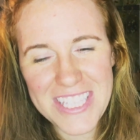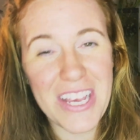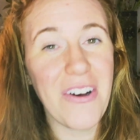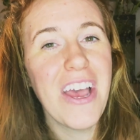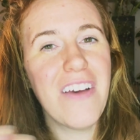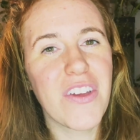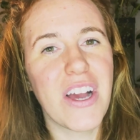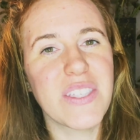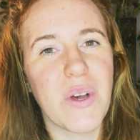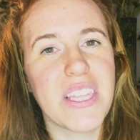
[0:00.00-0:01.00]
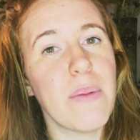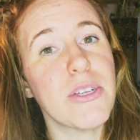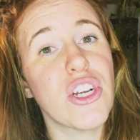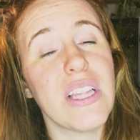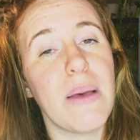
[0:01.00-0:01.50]
So if you guys want that, be
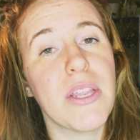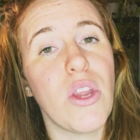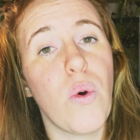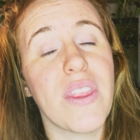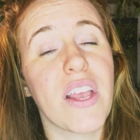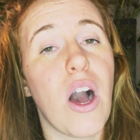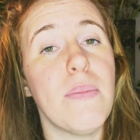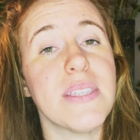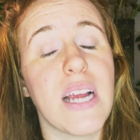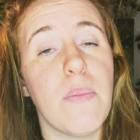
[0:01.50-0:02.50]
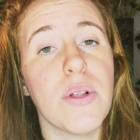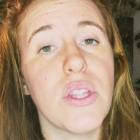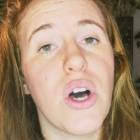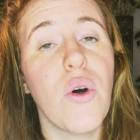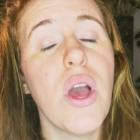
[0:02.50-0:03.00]
sure to let me know in the comments down
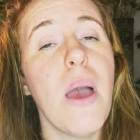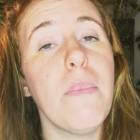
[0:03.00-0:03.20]
below.